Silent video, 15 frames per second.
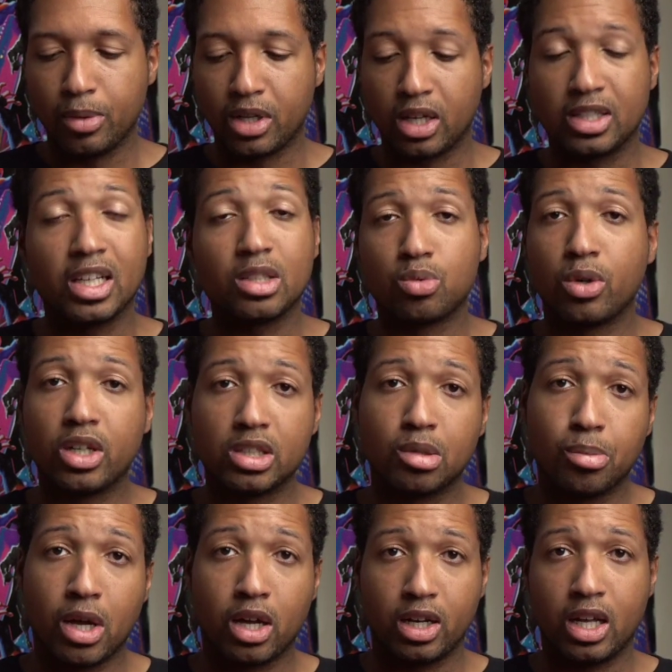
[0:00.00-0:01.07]
because that's what it's
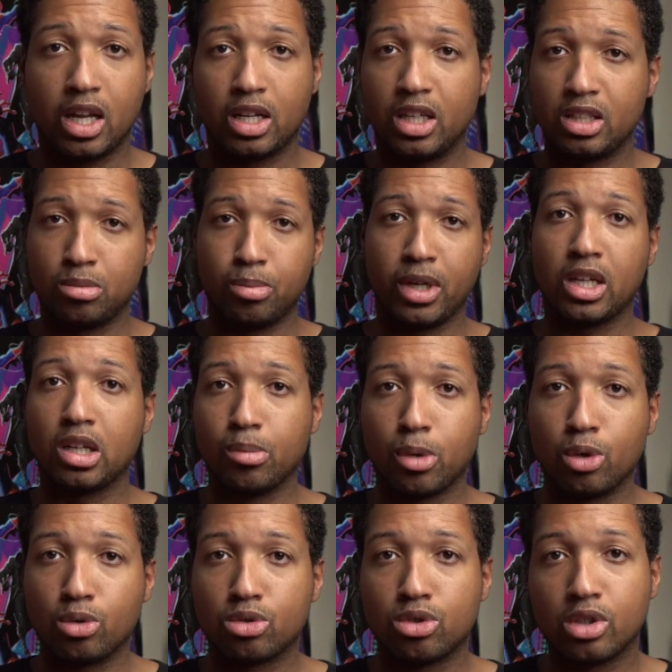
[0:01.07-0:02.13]
about nowadays, making the
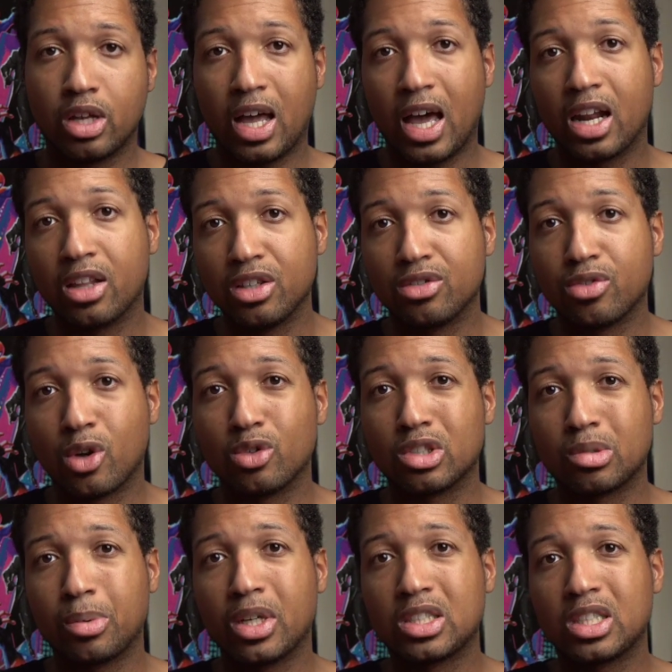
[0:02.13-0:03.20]
most out of these
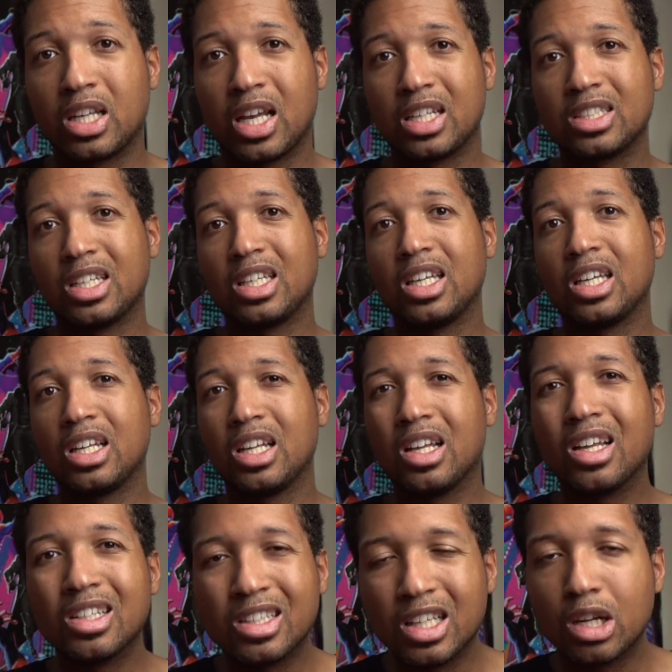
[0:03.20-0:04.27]
phones, especially as they get
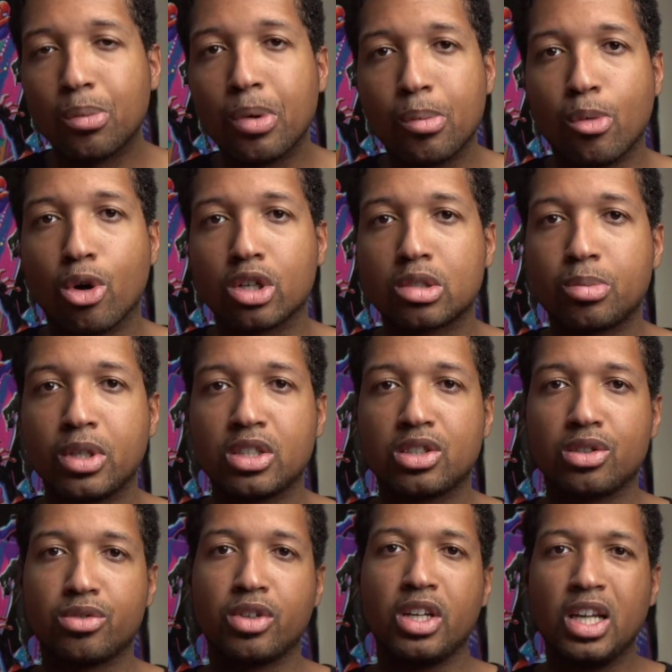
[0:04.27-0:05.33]
a little bit more
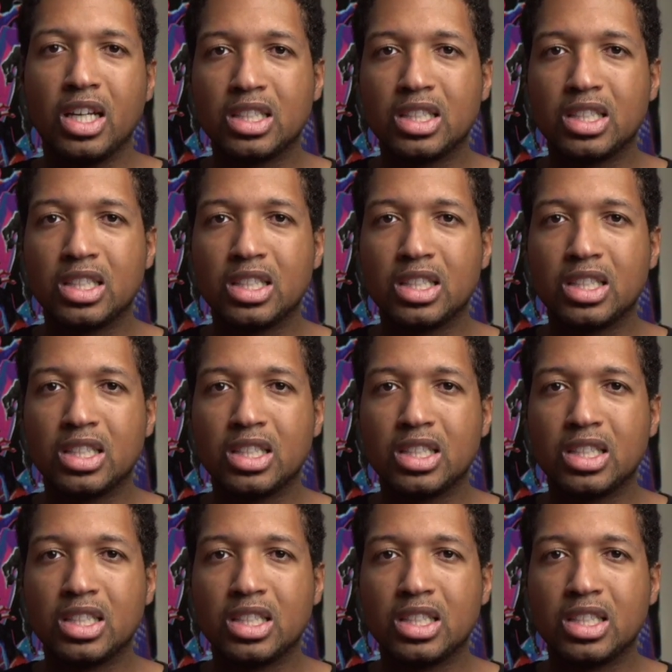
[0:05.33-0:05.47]
expensive.